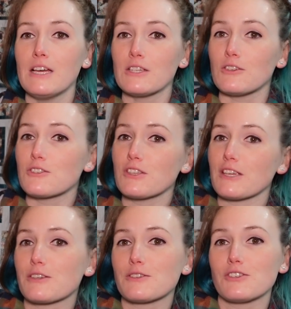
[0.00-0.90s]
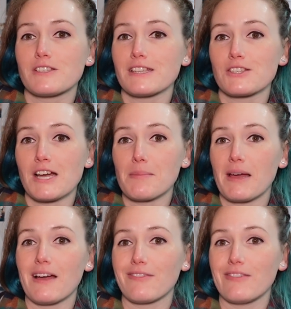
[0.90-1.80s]
Usually you just see the top
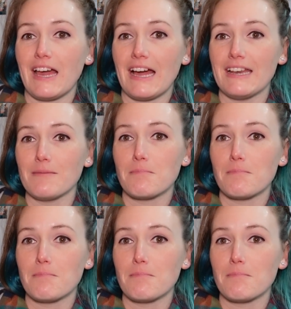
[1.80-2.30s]
half of that,